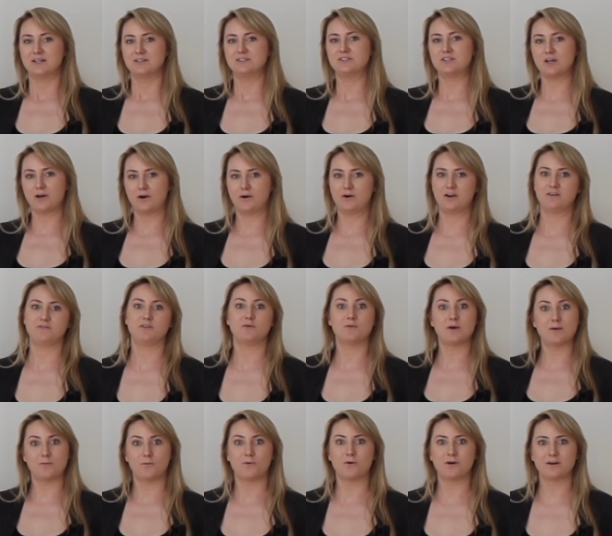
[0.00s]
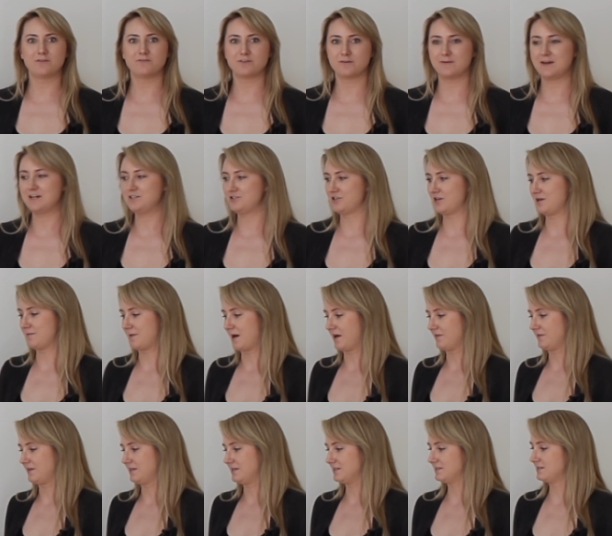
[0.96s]
So if you want more information
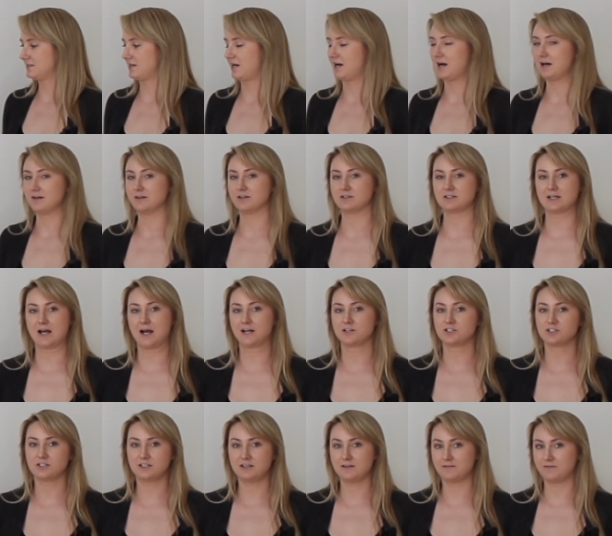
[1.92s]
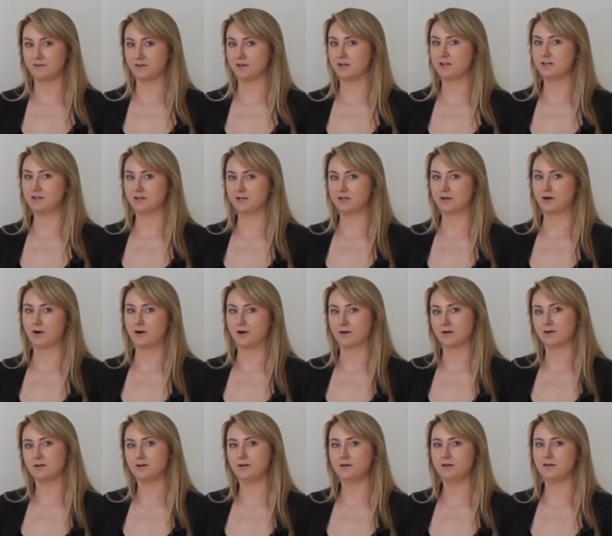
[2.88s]
about this, uh, there's actually a very good
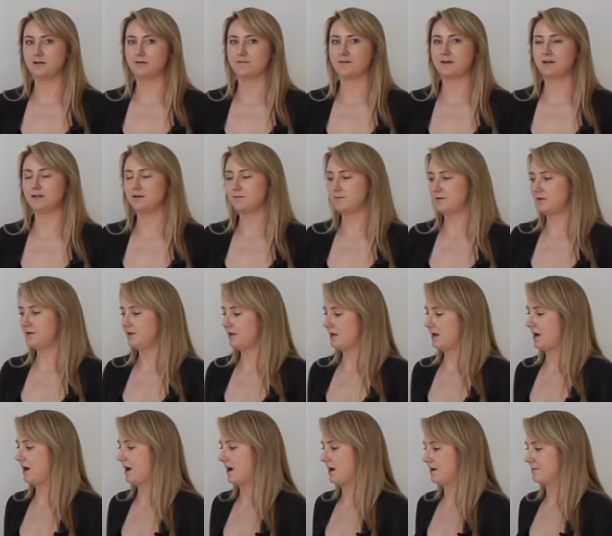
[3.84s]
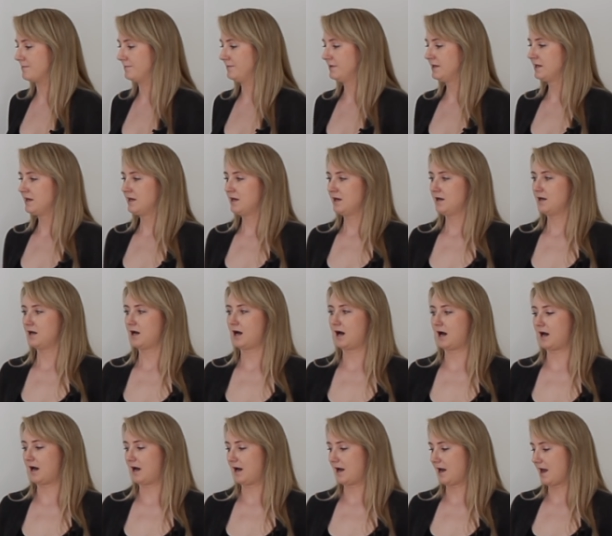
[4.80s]
article available. Um,
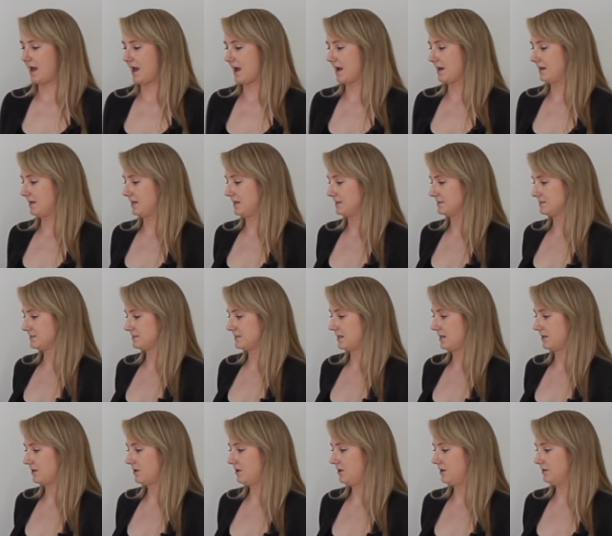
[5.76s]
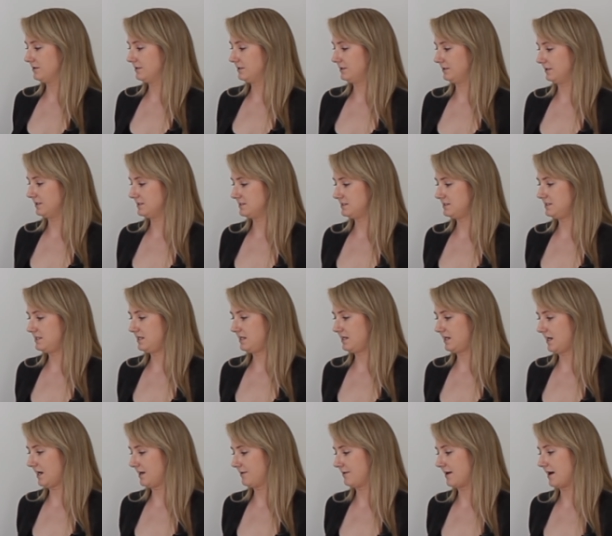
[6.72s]
uh, and it's uh, called Helicity,
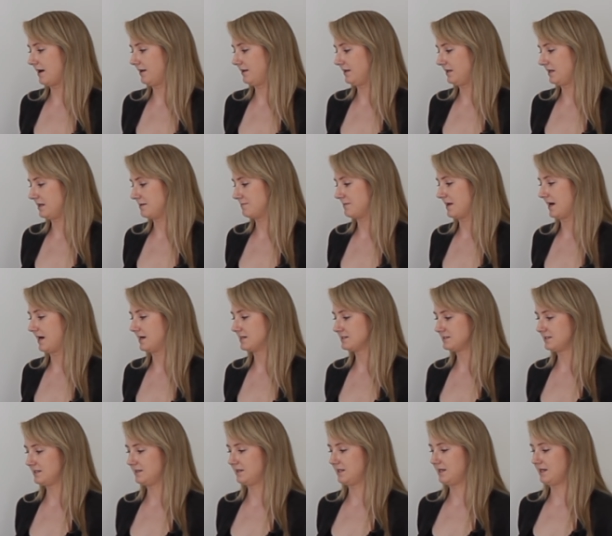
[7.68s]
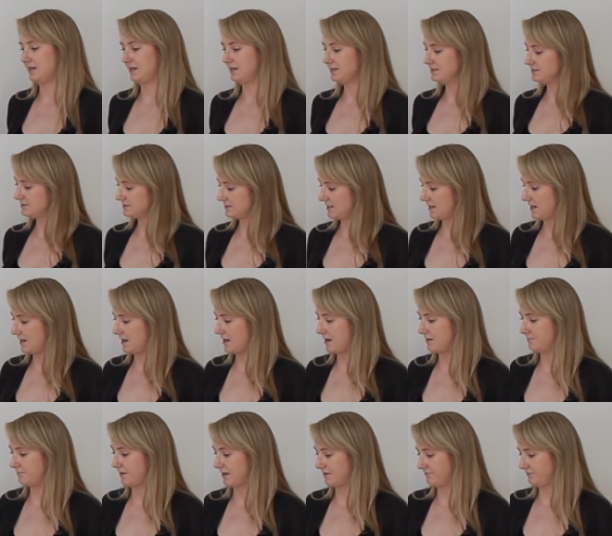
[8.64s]
Chirality, Mass, and the Higgs
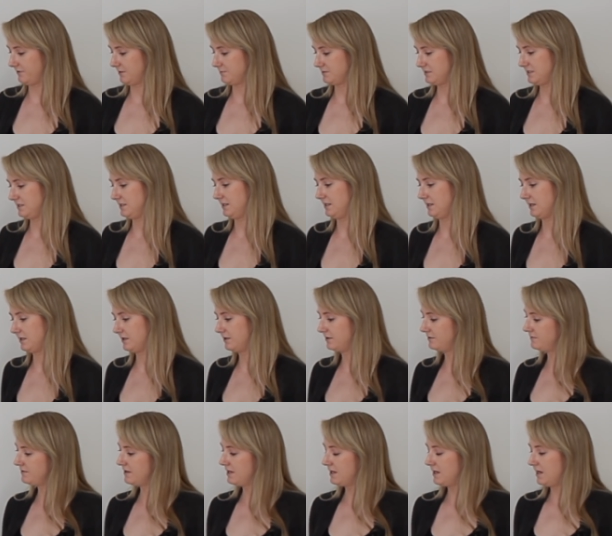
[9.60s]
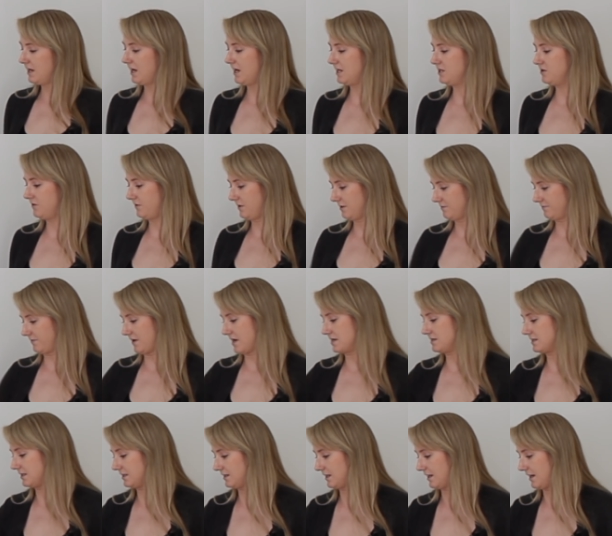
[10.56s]
um, by Flip Tanedo. And you can
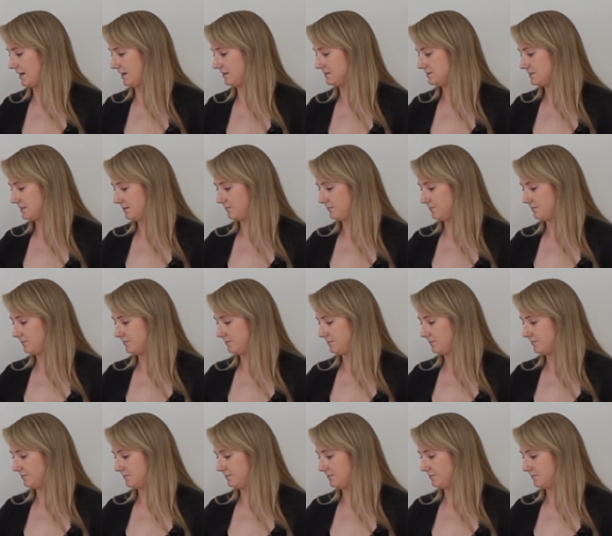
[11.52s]
find it at